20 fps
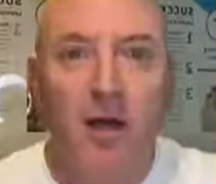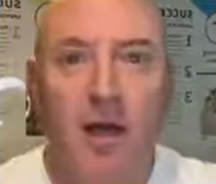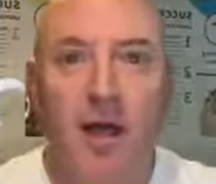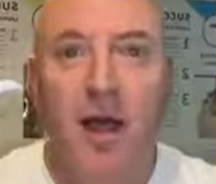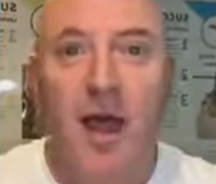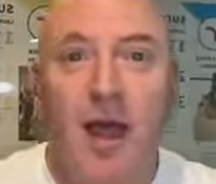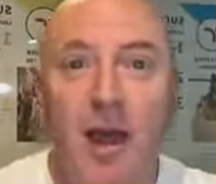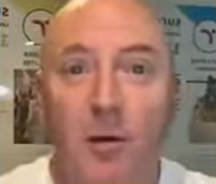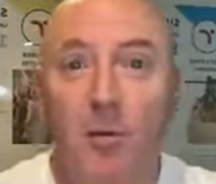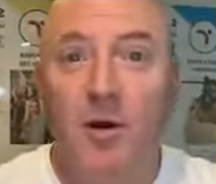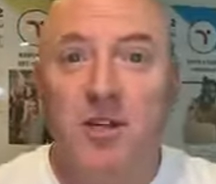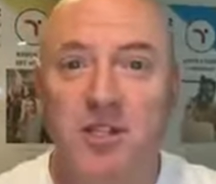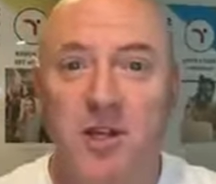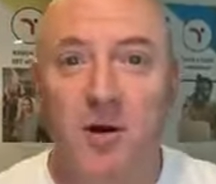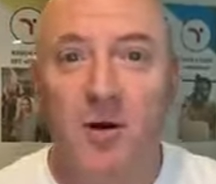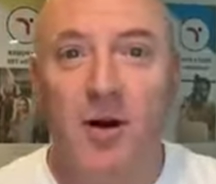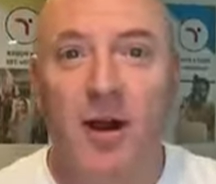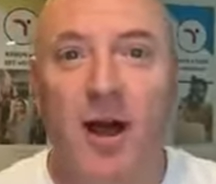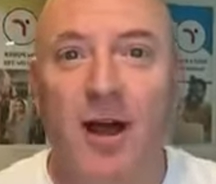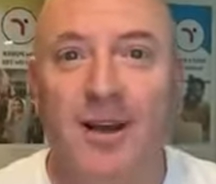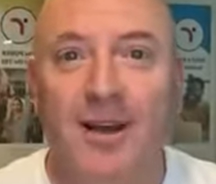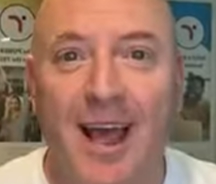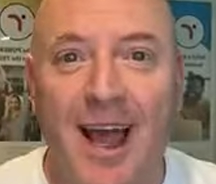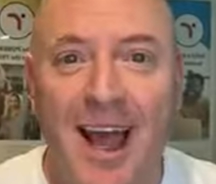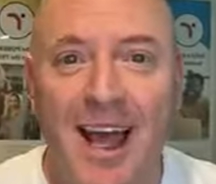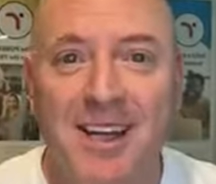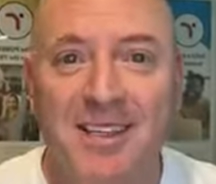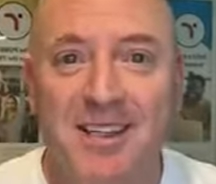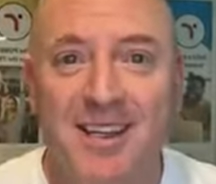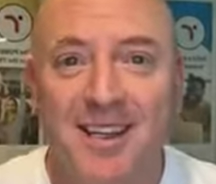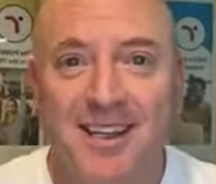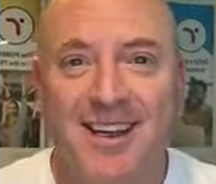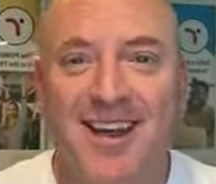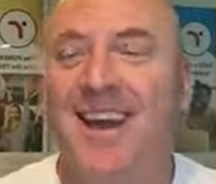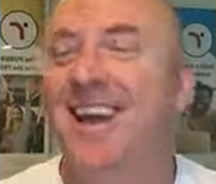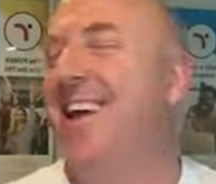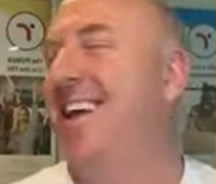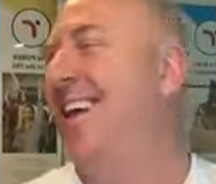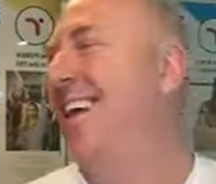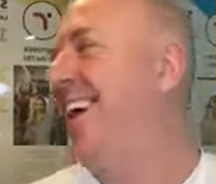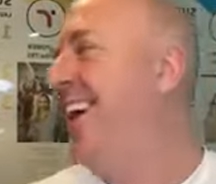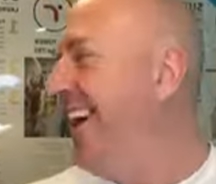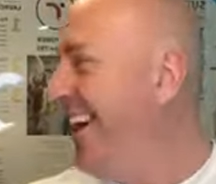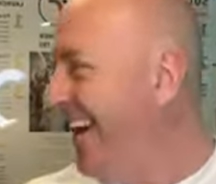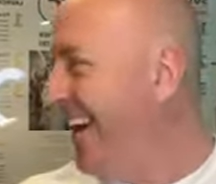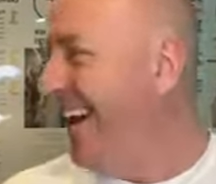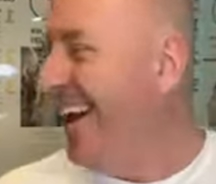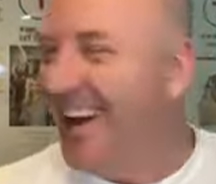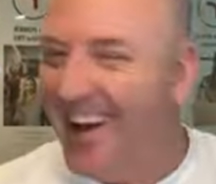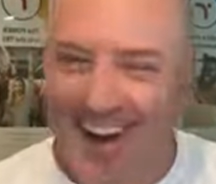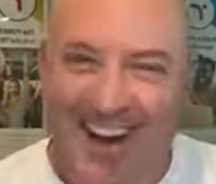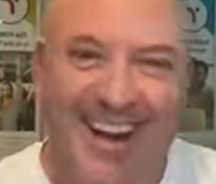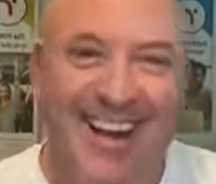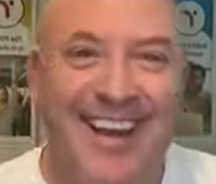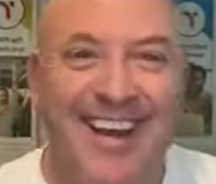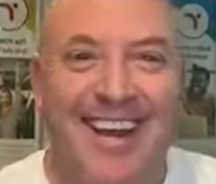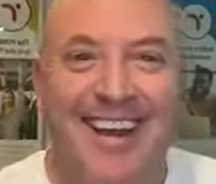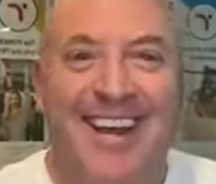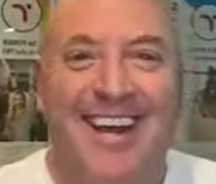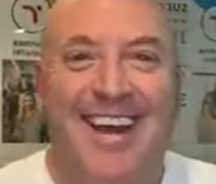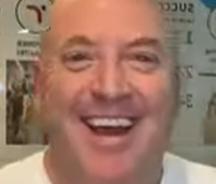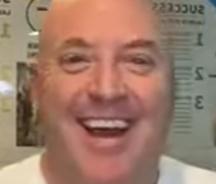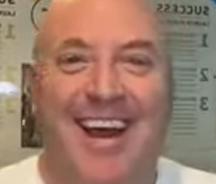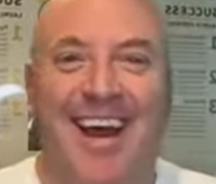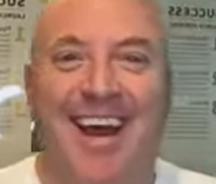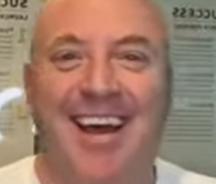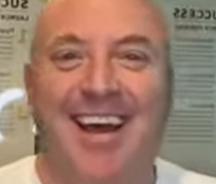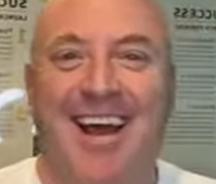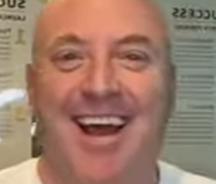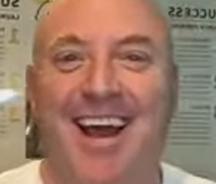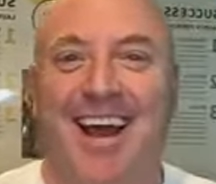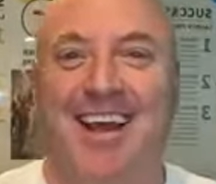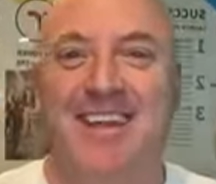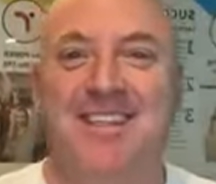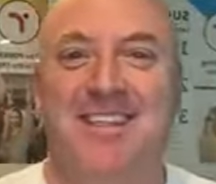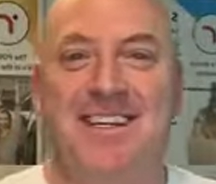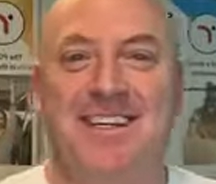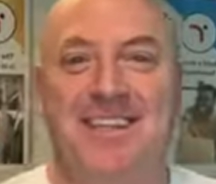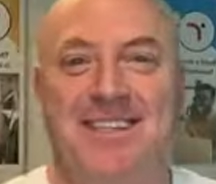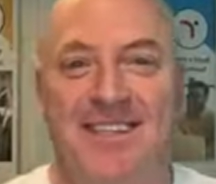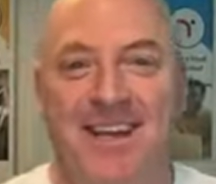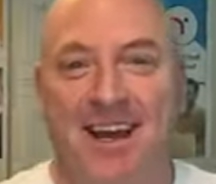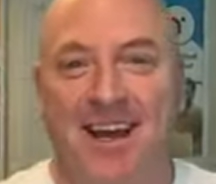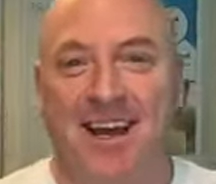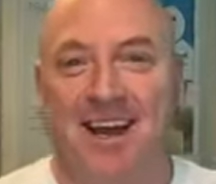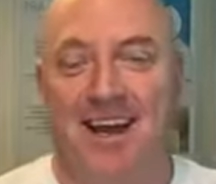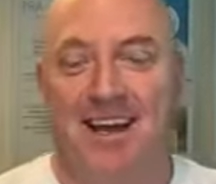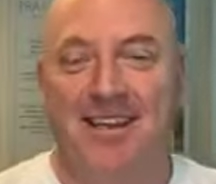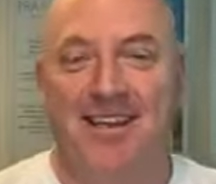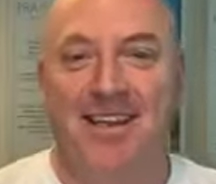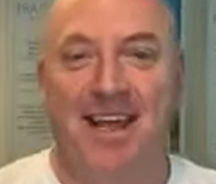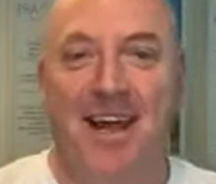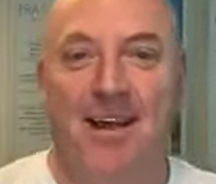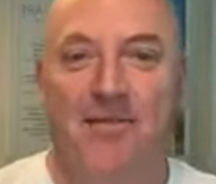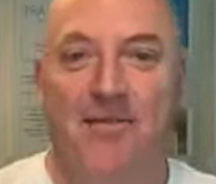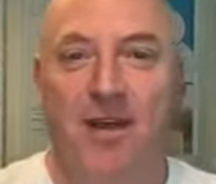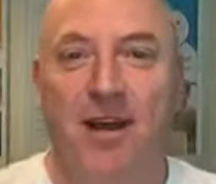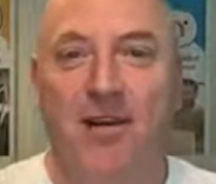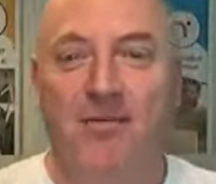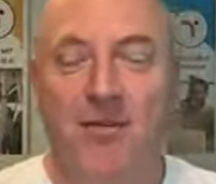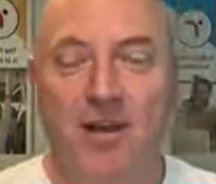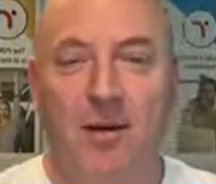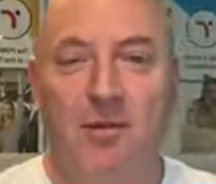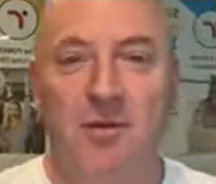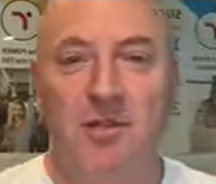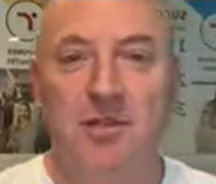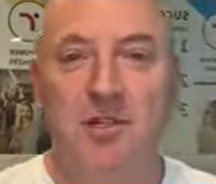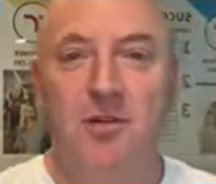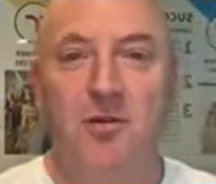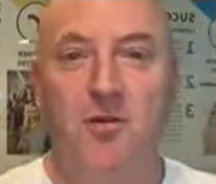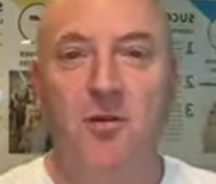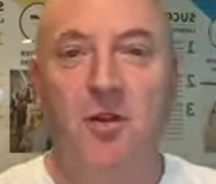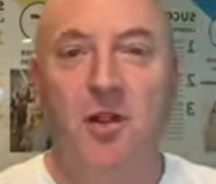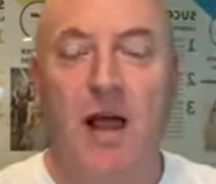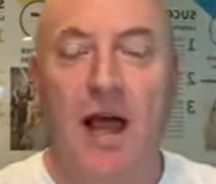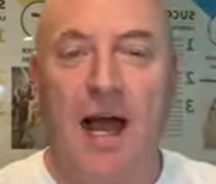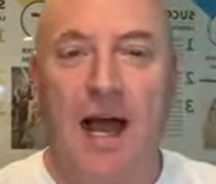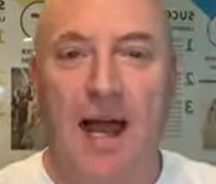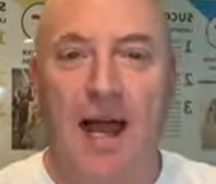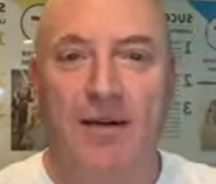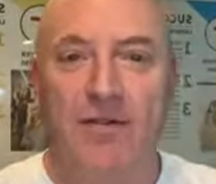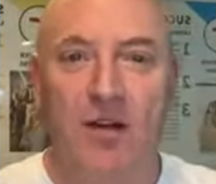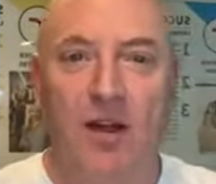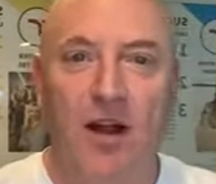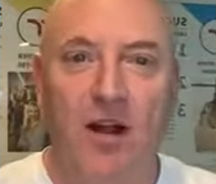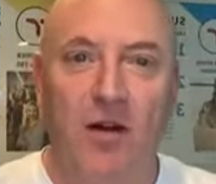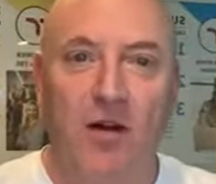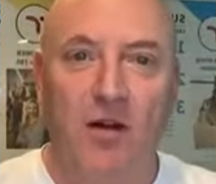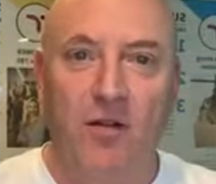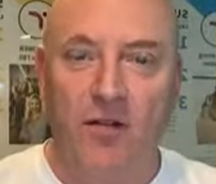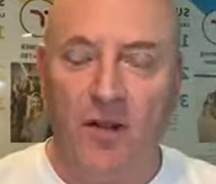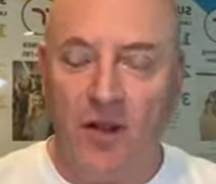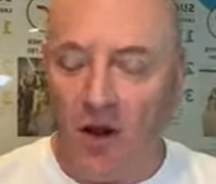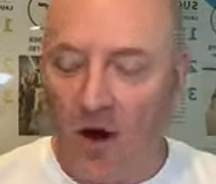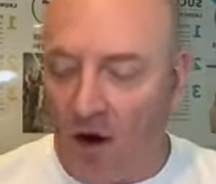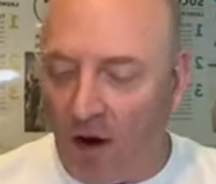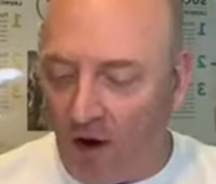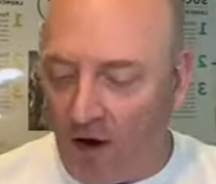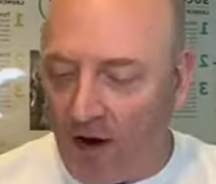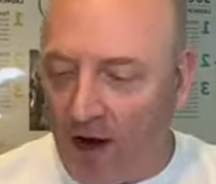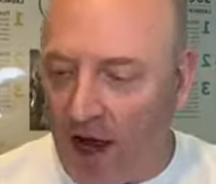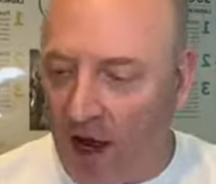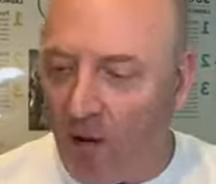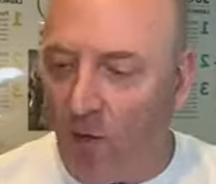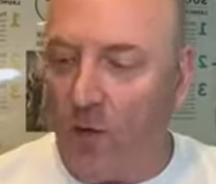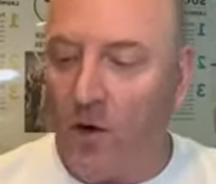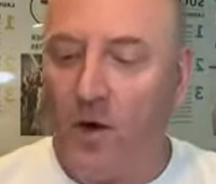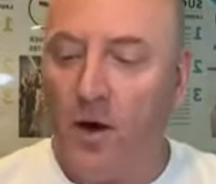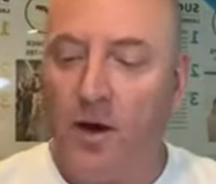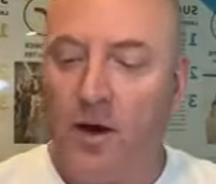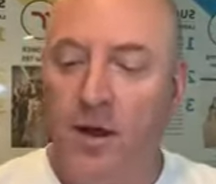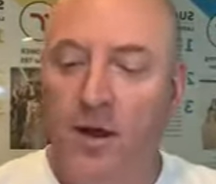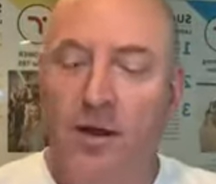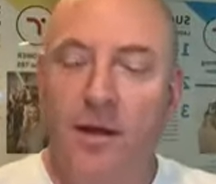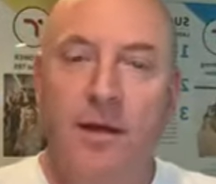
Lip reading: Hey, what's going on, guys? Hey guys, it's Dave Dove coming to you live here at the rNetwork